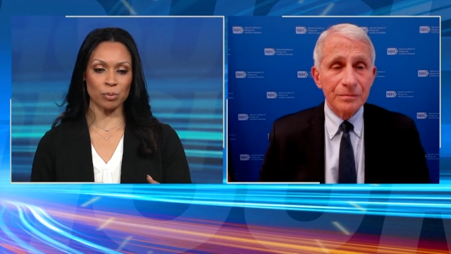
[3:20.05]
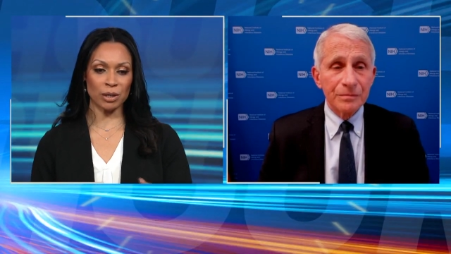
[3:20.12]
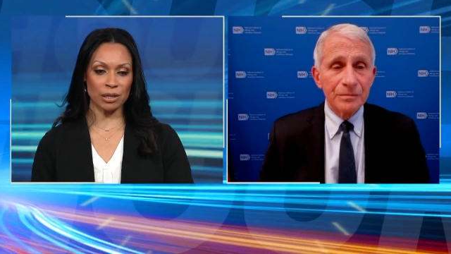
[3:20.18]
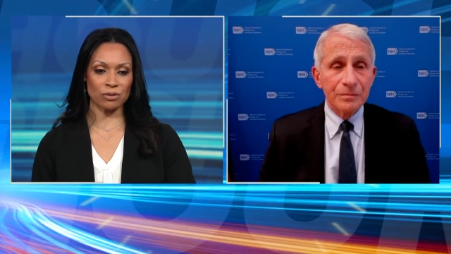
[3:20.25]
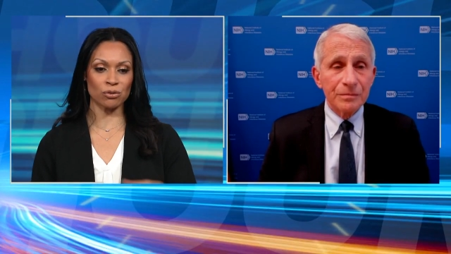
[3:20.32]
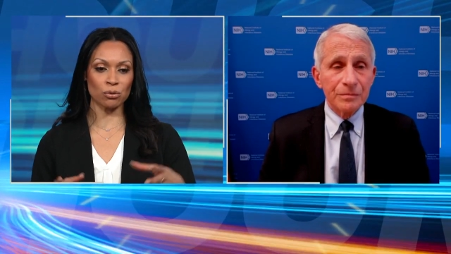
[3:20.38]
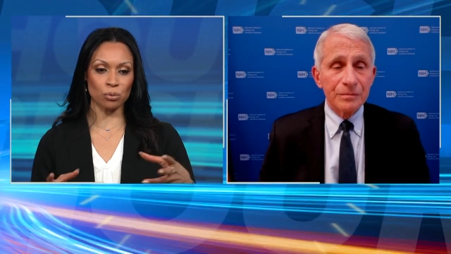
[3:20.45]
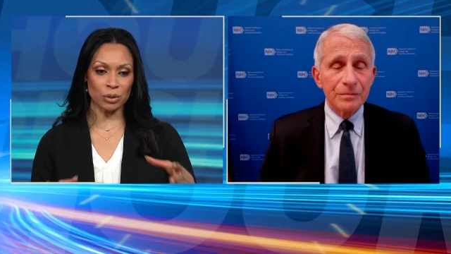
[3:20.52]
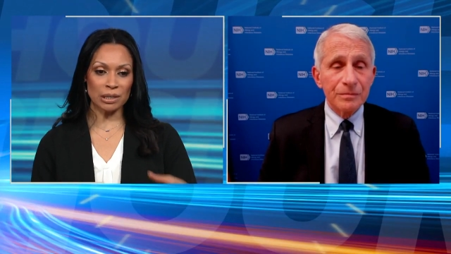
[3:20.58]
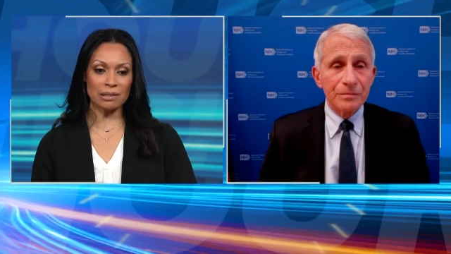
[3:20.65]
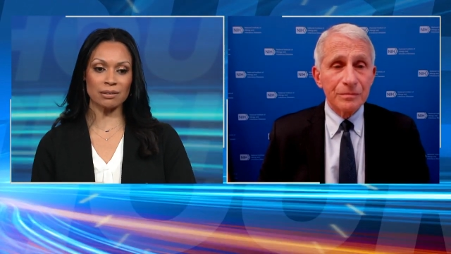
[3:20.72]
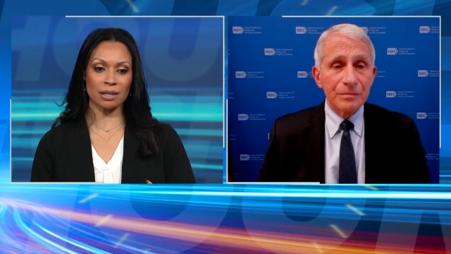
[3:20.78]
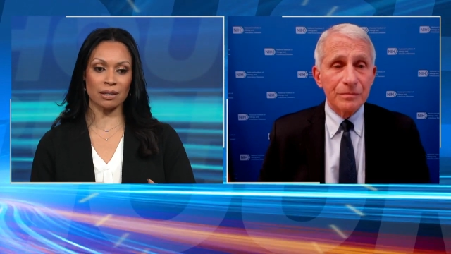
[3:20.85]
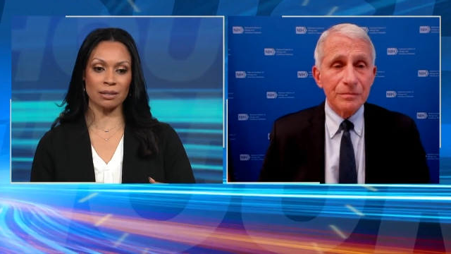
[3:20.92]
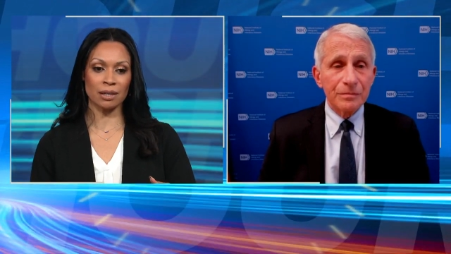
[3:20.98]
Speaker 1: Because the
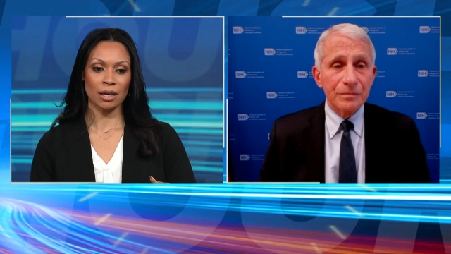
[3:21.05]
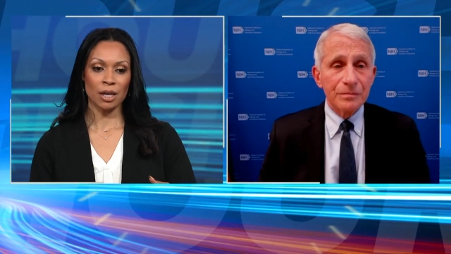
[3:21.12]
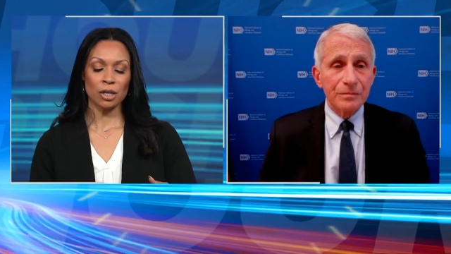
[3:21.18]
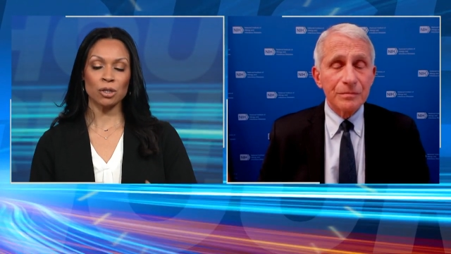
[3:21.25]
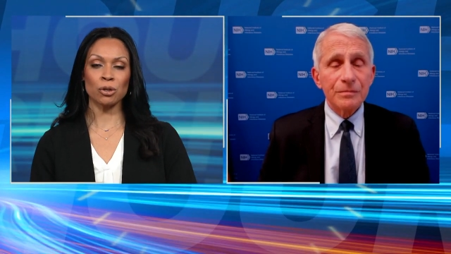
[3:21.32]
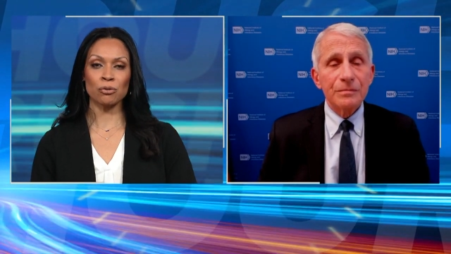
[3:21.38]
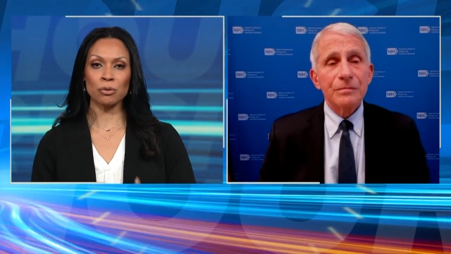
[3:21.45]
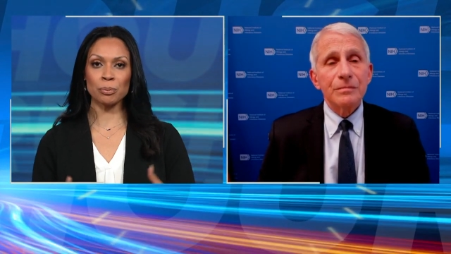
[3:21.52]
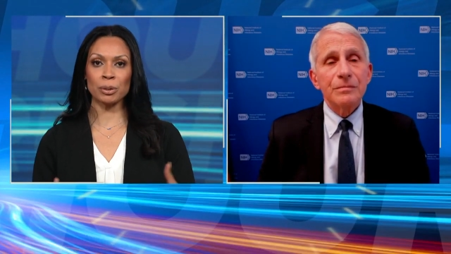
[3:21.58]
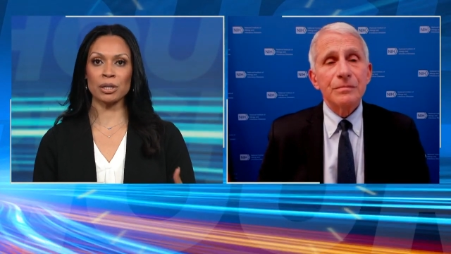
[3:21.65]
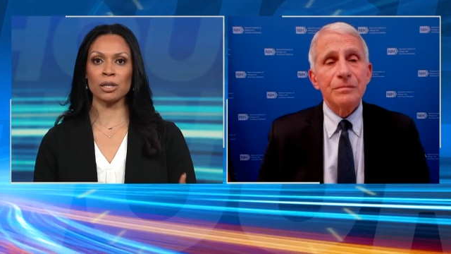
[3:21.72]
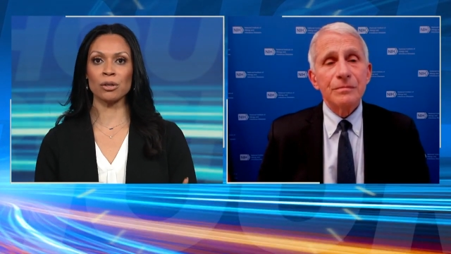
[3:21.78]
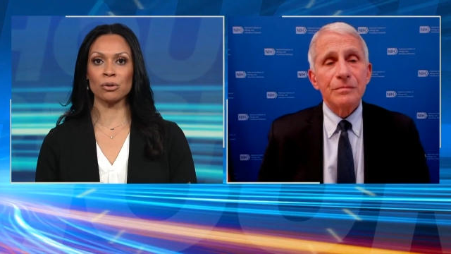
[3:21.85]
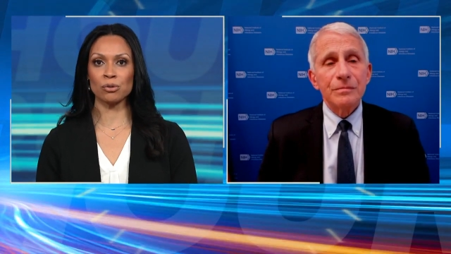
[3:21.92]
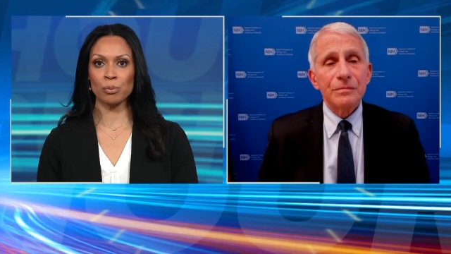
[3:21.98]
reason, you know, for
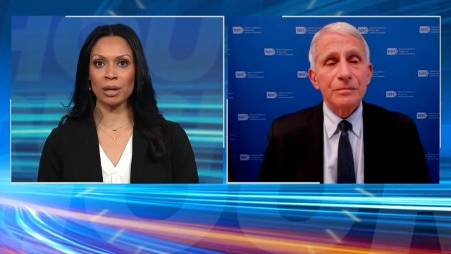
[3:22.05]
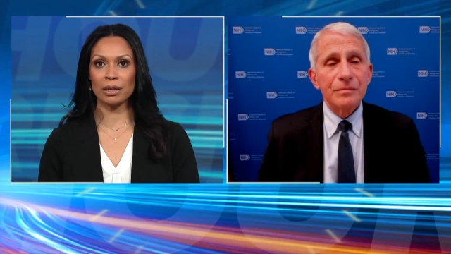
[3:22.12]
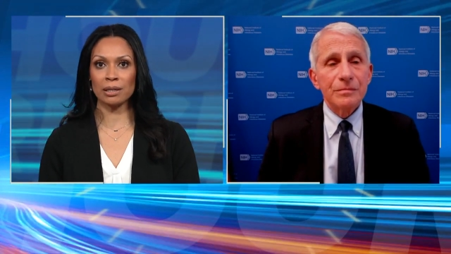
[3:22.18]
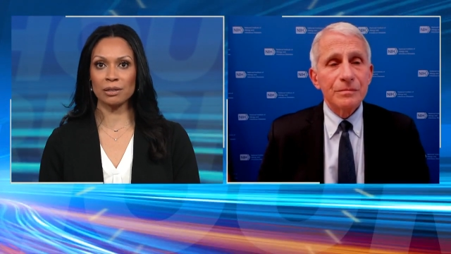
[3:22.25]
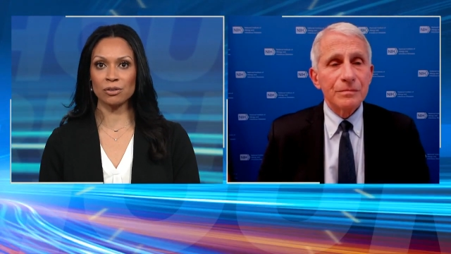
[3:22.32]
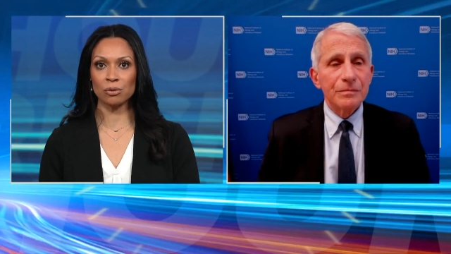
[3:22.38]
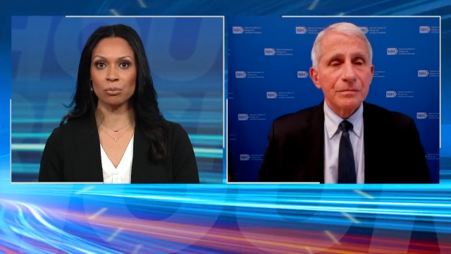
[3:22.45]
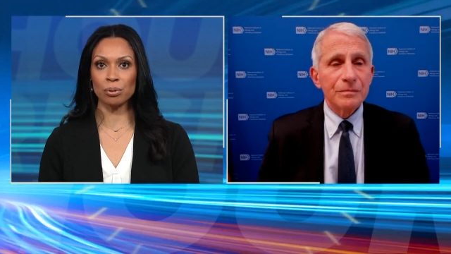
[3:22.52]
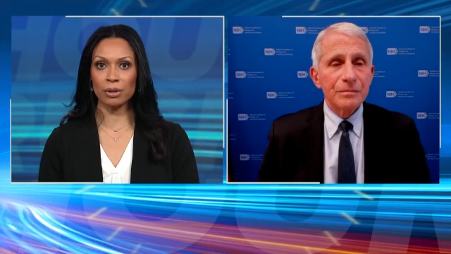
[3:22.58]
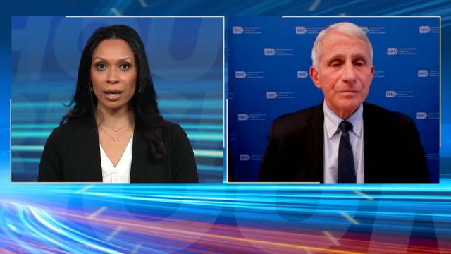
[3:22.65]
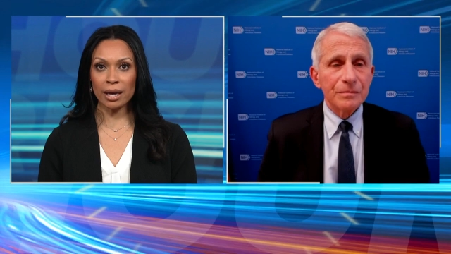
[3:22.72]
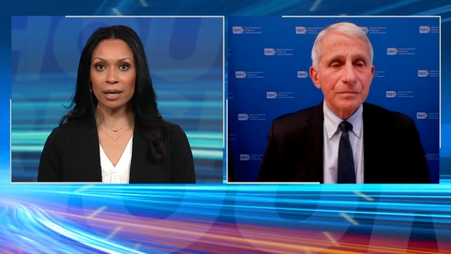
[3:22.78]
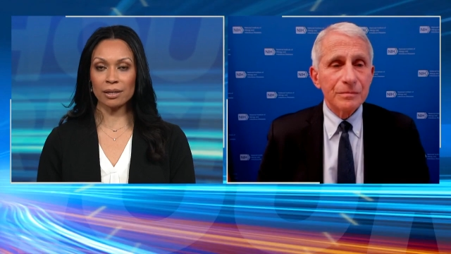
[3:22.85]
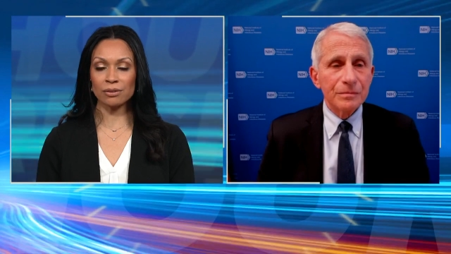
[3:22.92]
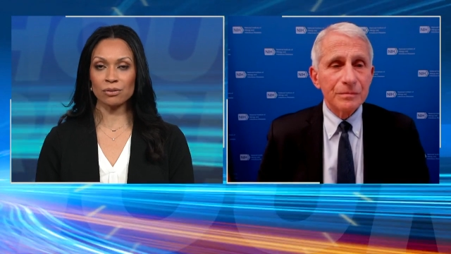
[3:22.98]
putting those mandates in
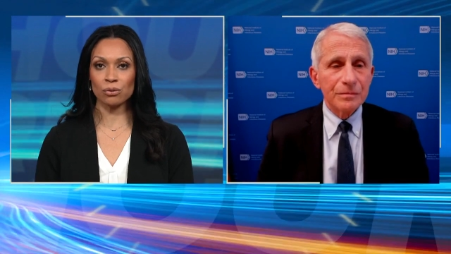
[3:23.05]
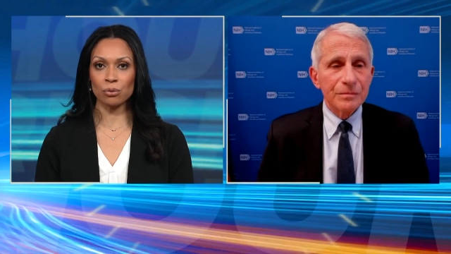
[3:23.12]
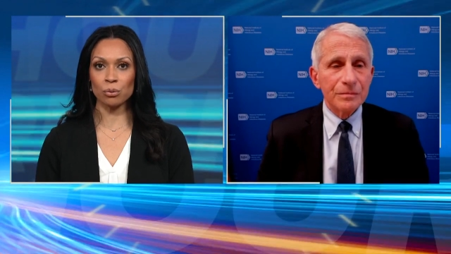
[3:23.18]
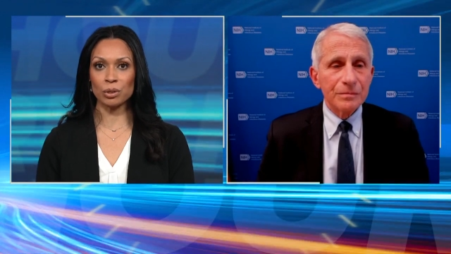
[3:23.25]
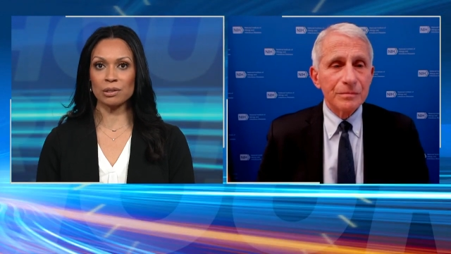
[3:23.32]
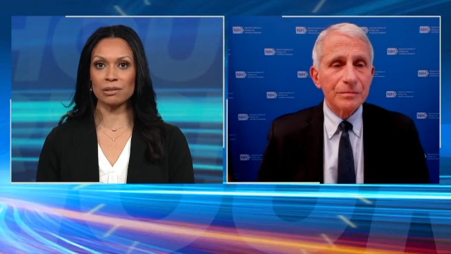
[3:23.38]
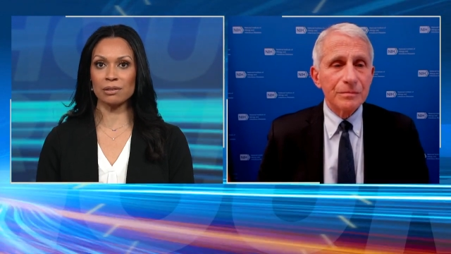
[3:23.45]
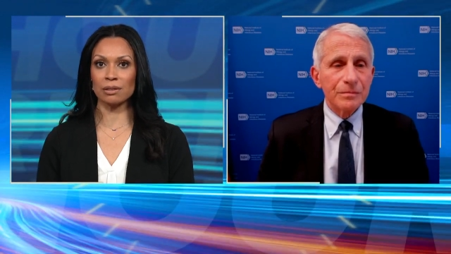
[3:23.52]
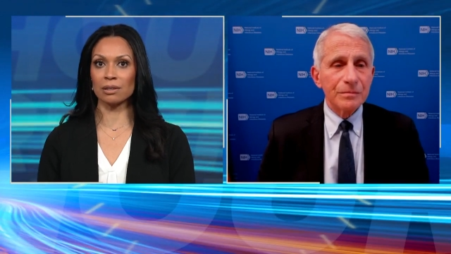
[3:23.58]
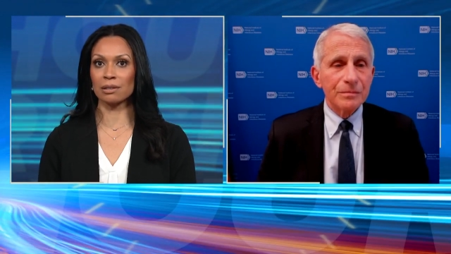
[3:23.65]
place would still